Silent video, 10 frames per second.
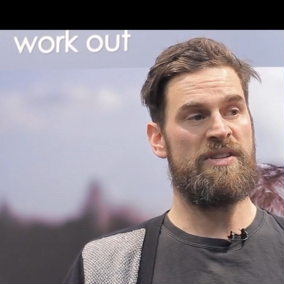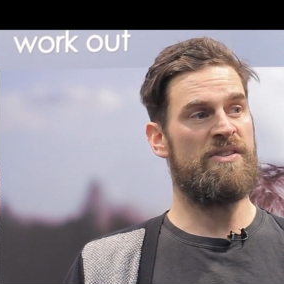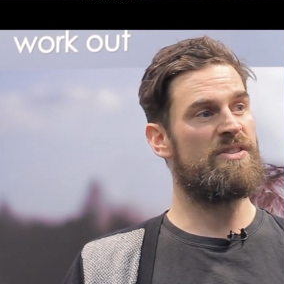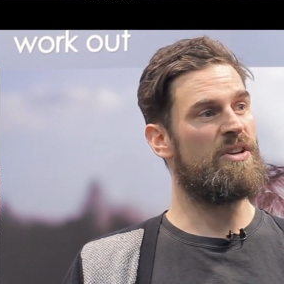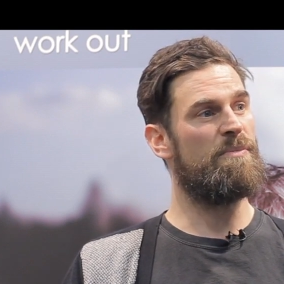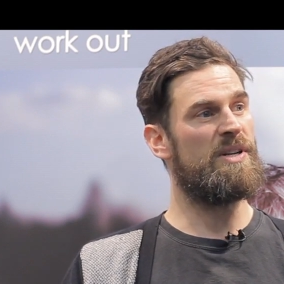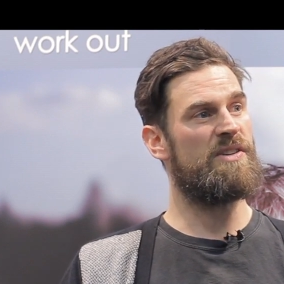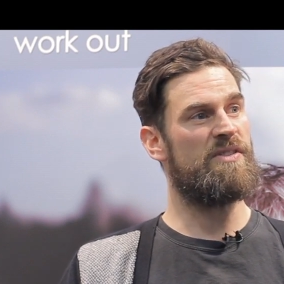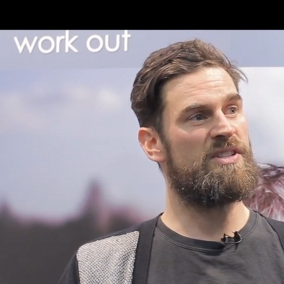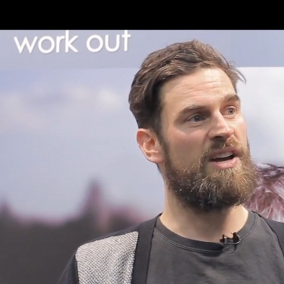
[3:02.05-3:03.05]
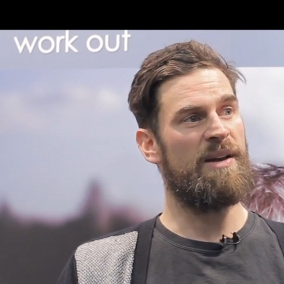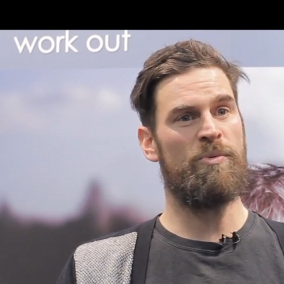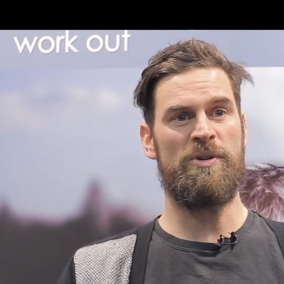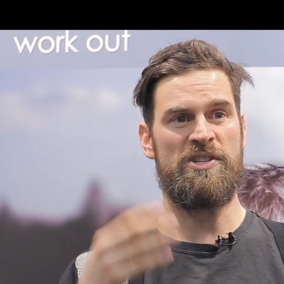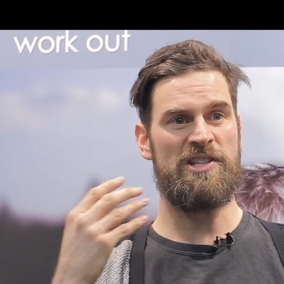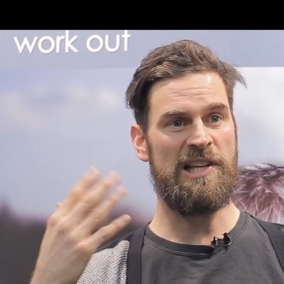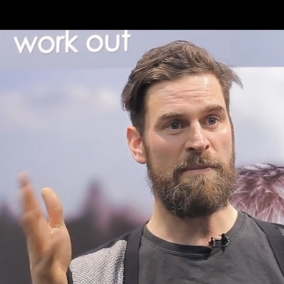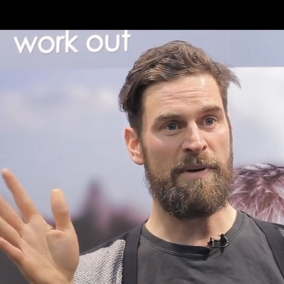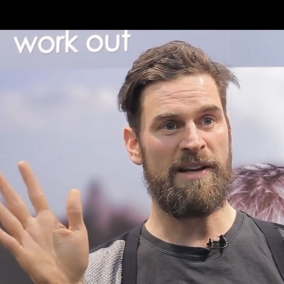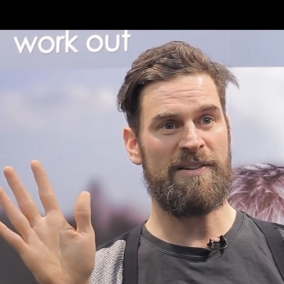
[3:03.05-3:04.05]
And so much of the time we're
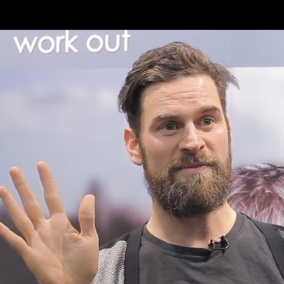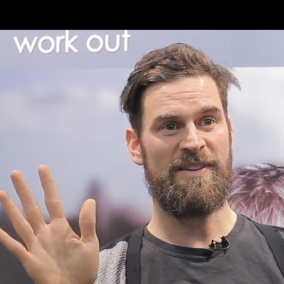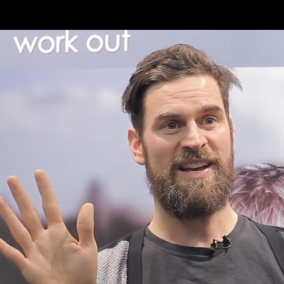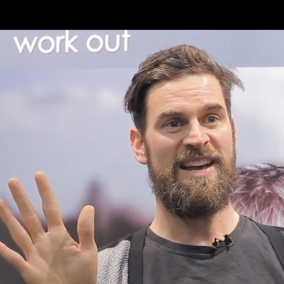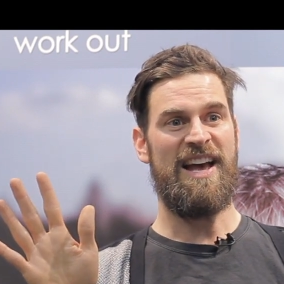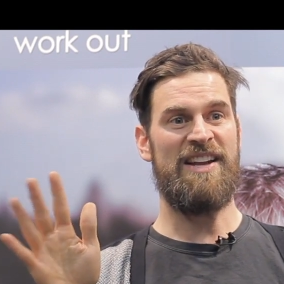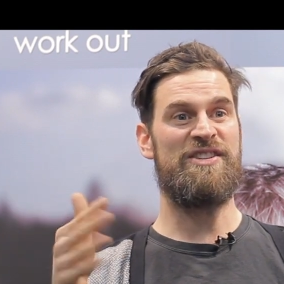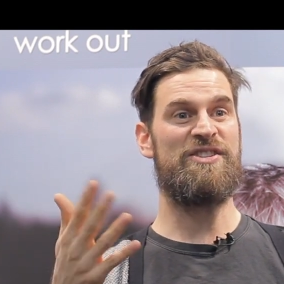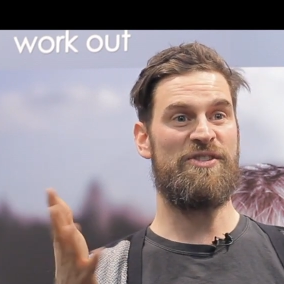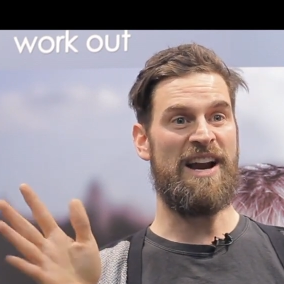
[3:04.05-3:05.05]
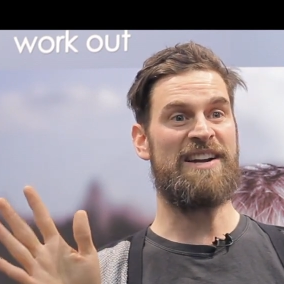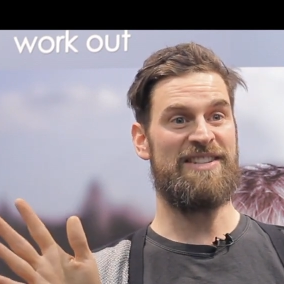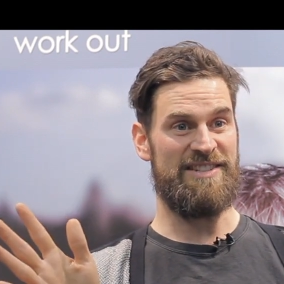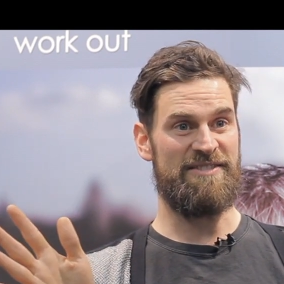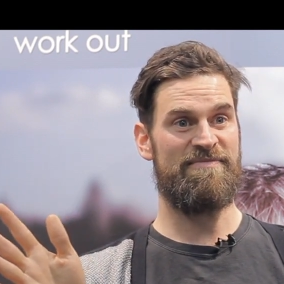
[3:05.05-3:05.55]
sleeping and distracted.